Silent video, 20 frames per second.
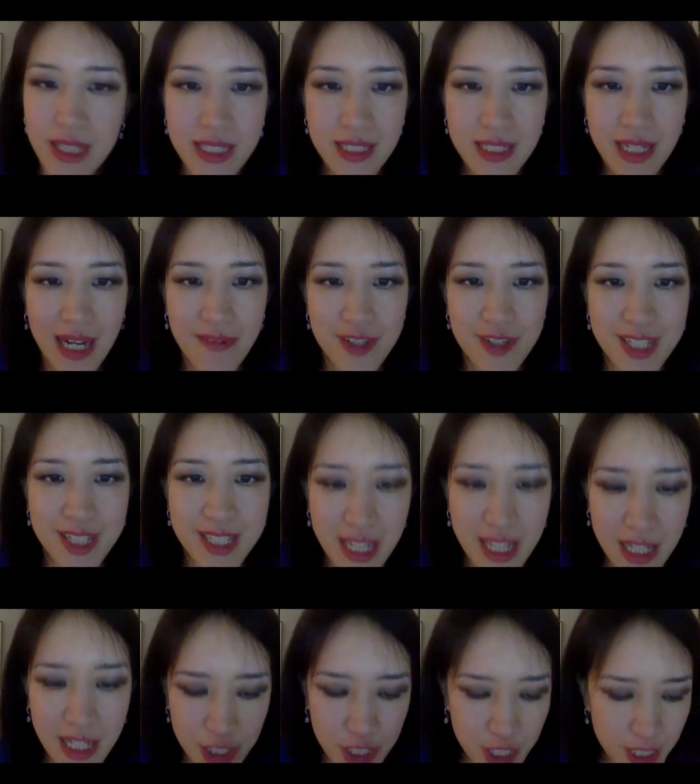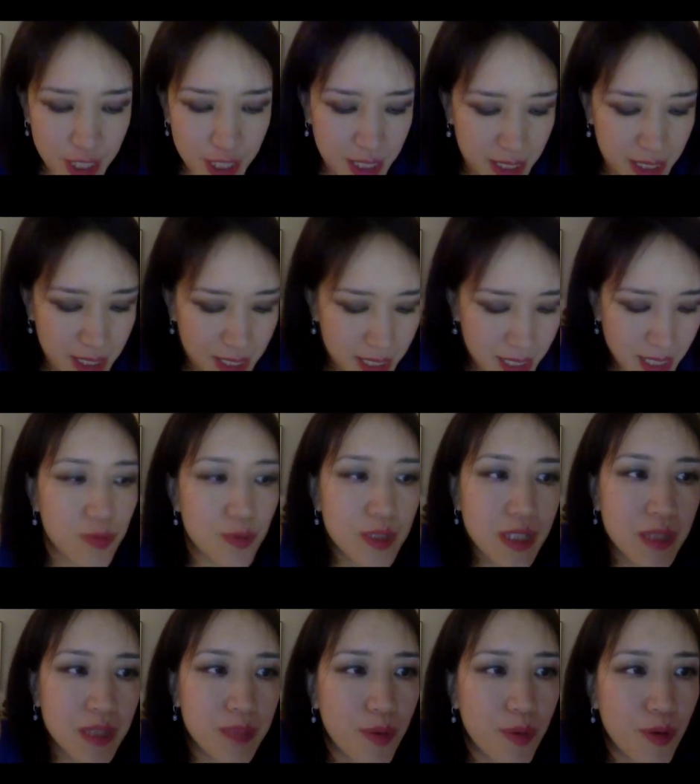these conversations
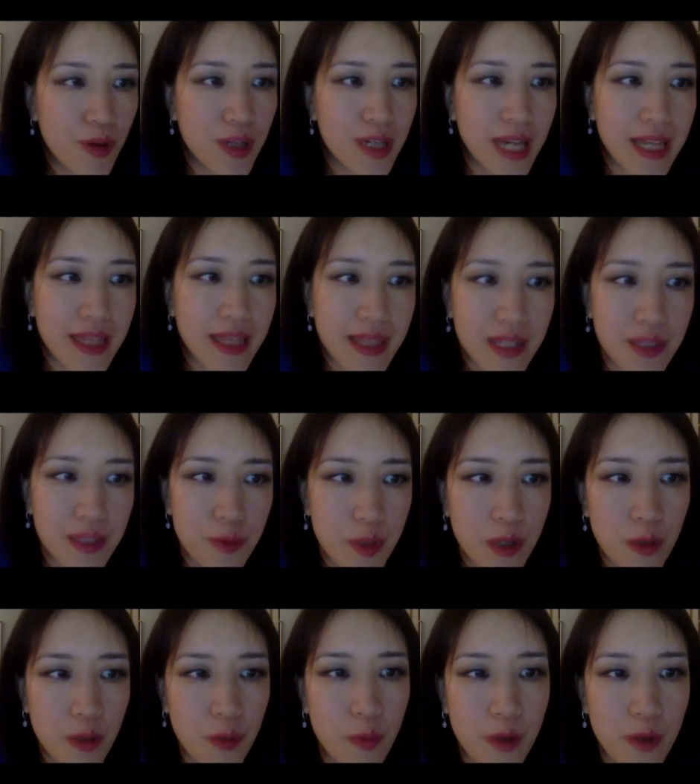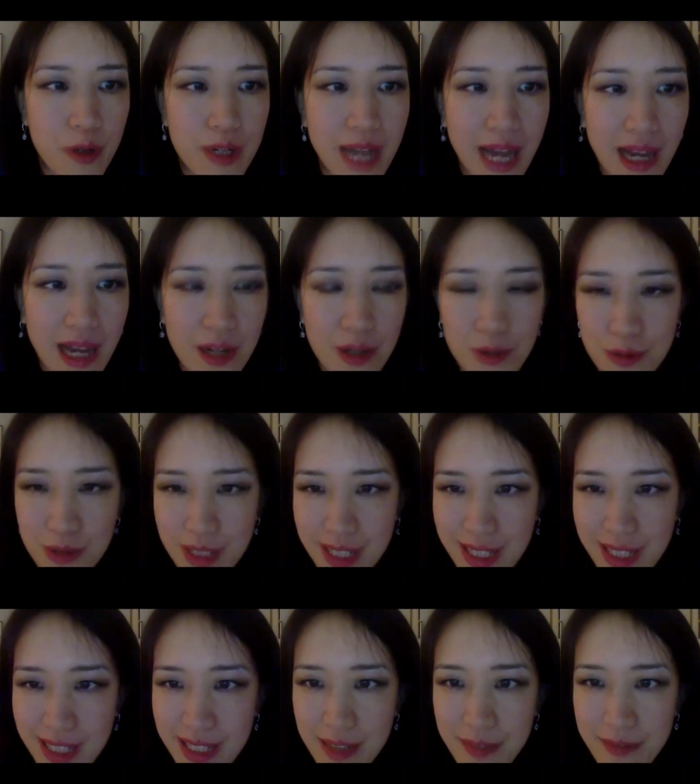really important i think you know we're not
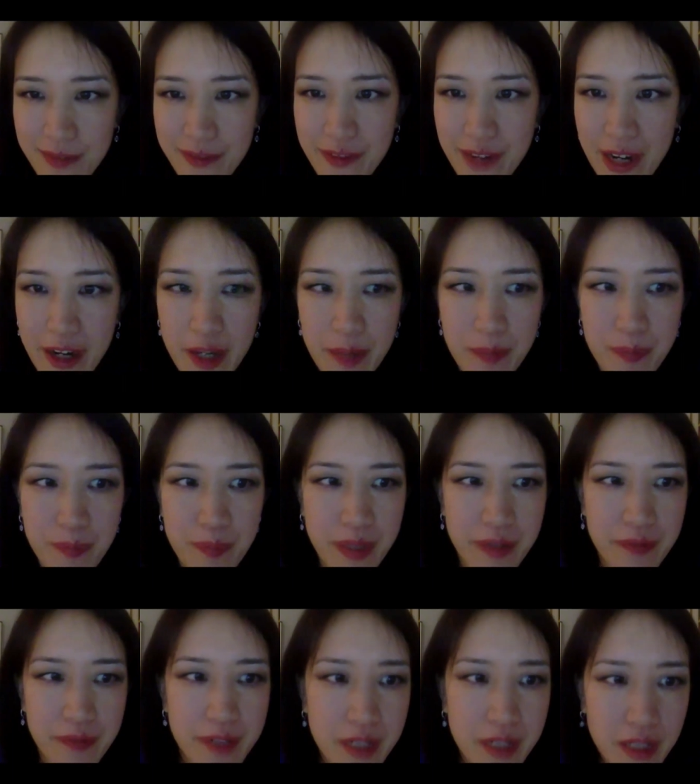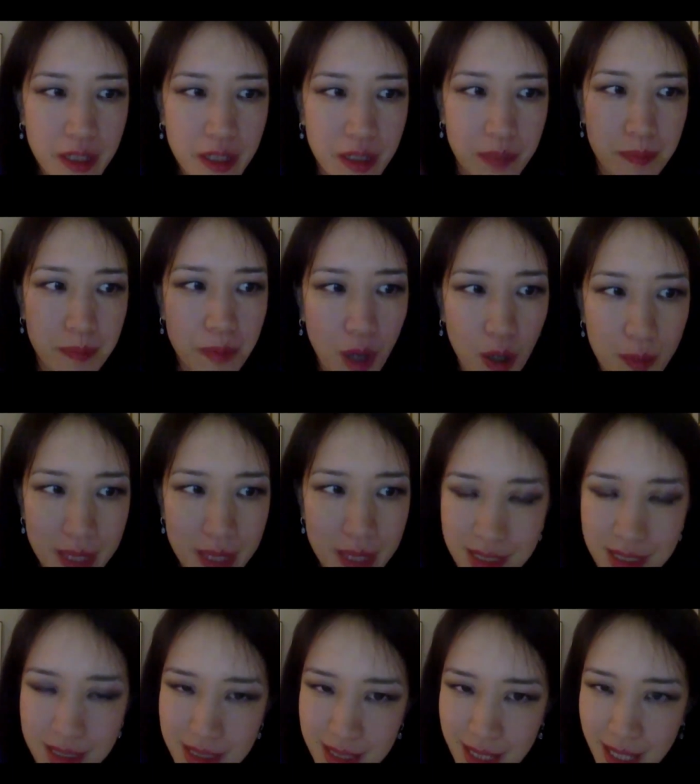only in a very pivotal
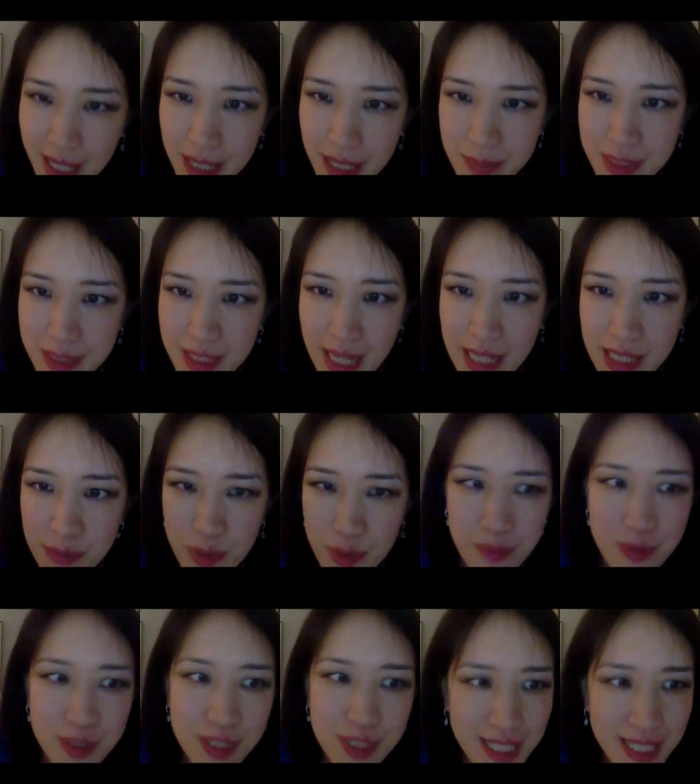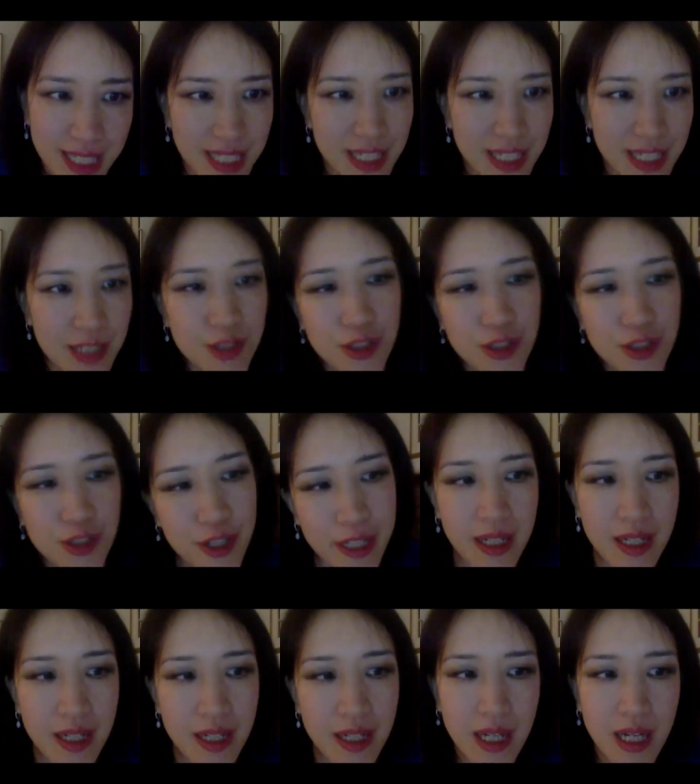moment in time and as we proceed in
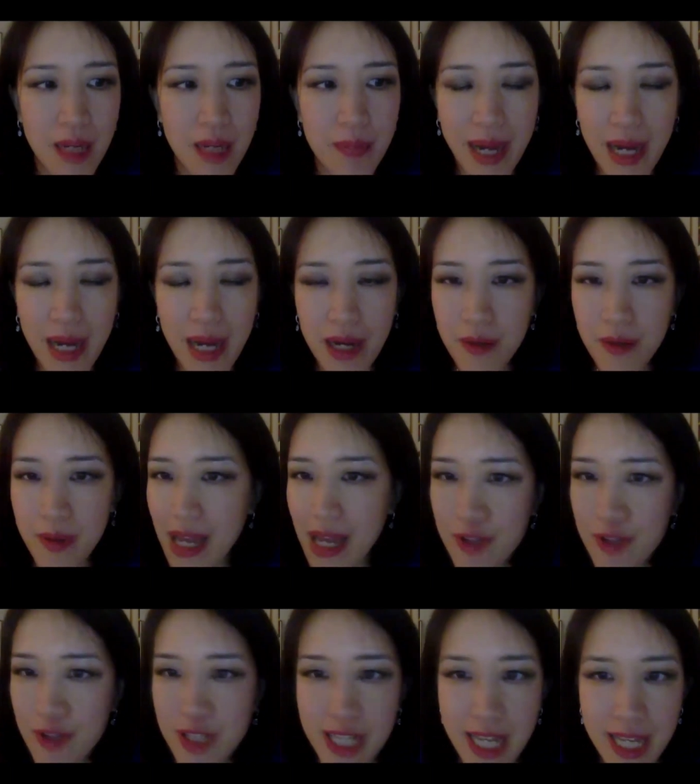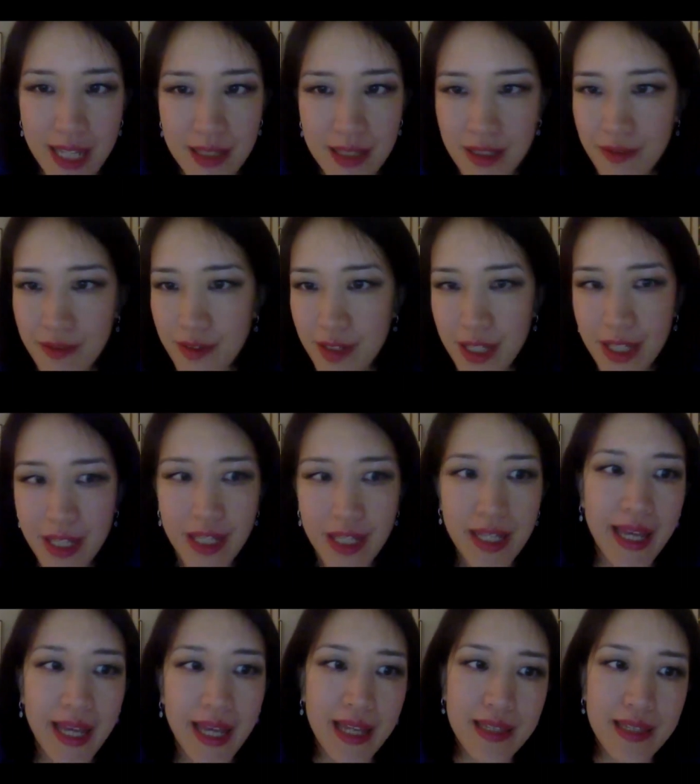learning about everyday
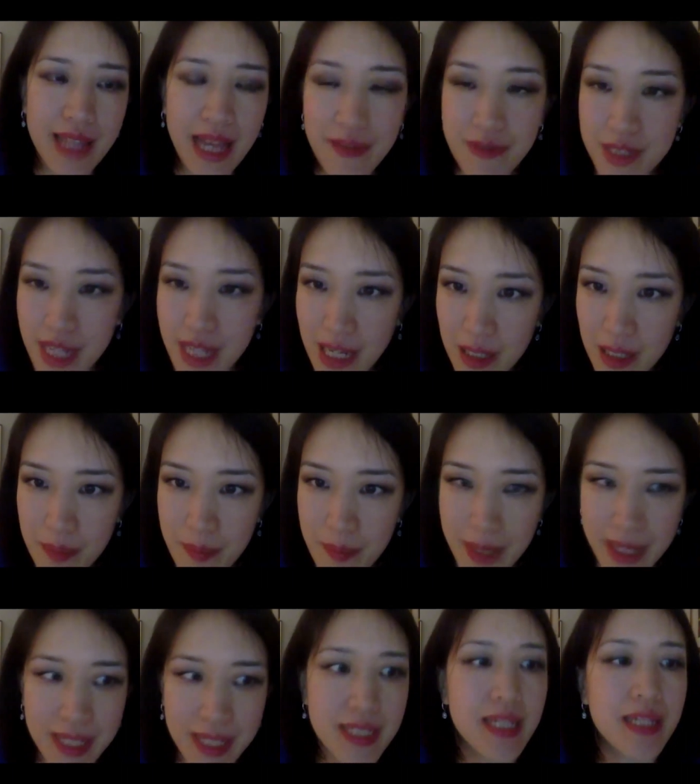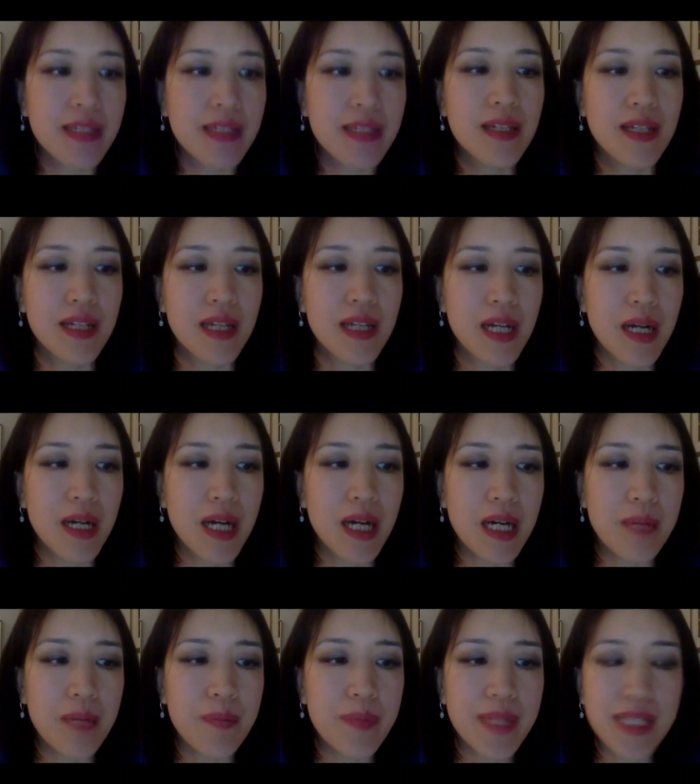living and lifestyle medicine
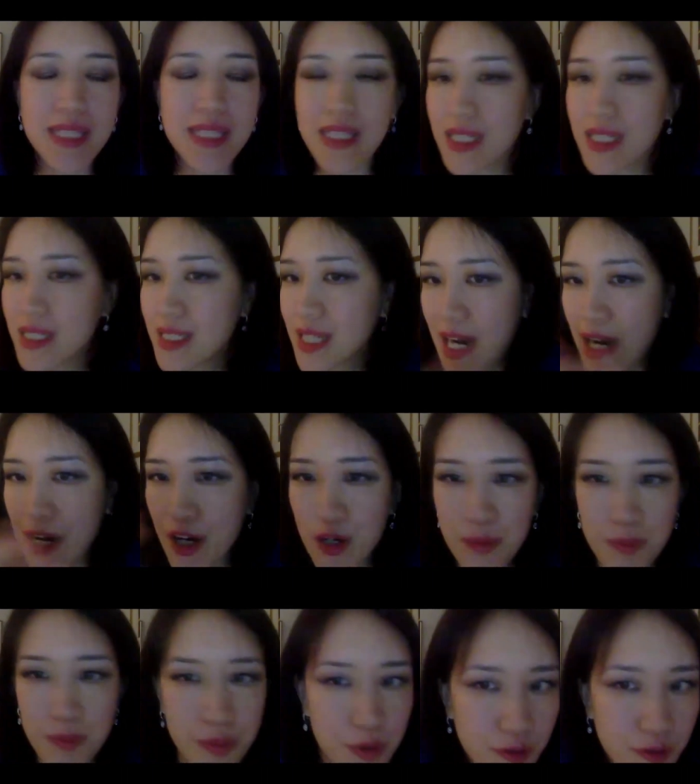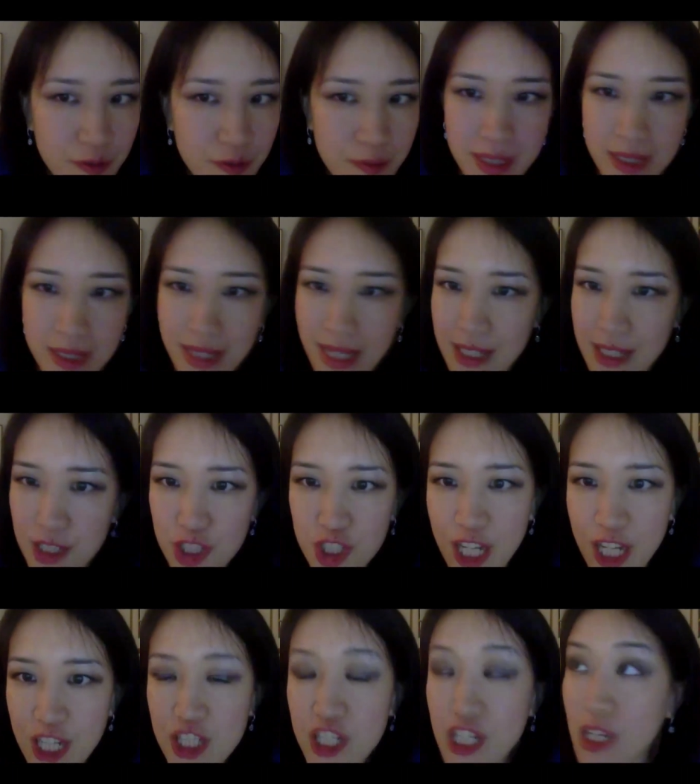um, but it's an entire movement that's
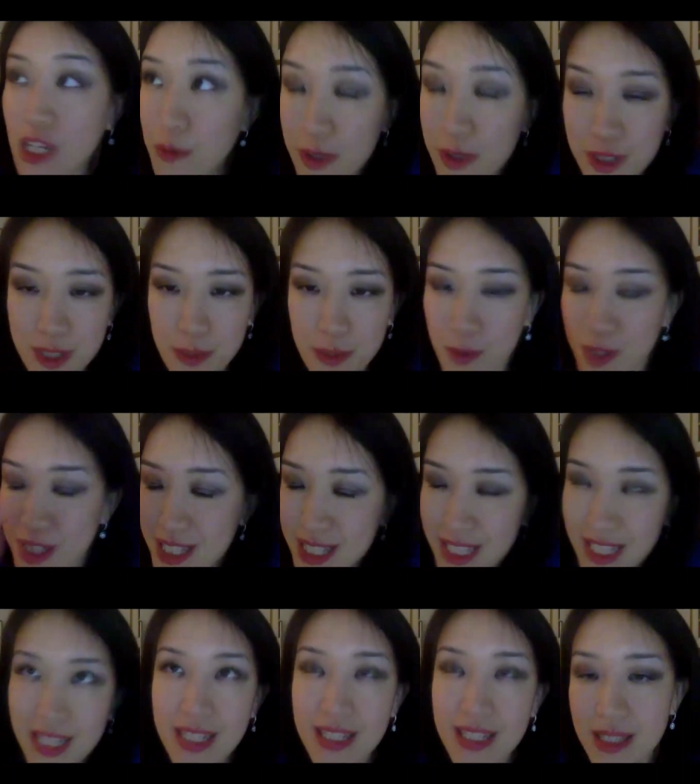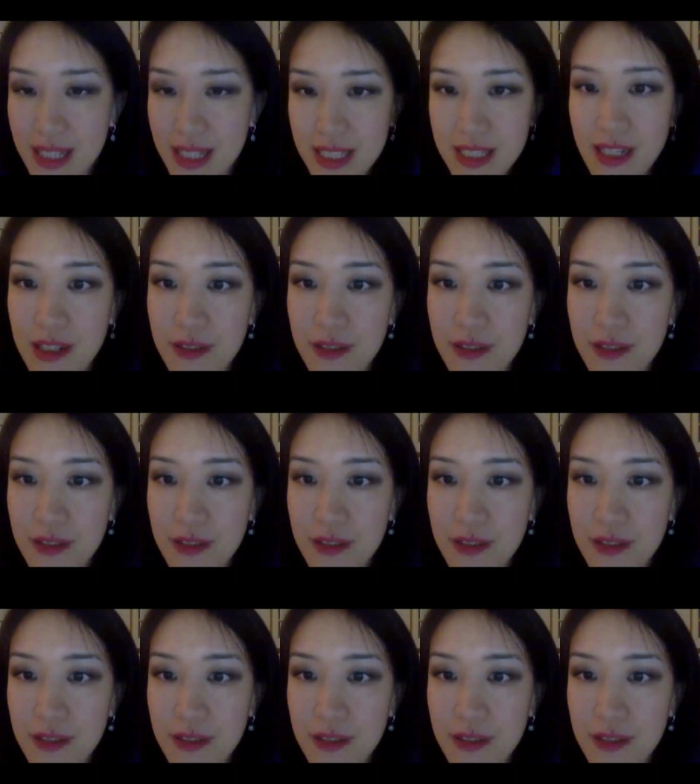changing and we're, we're seeing this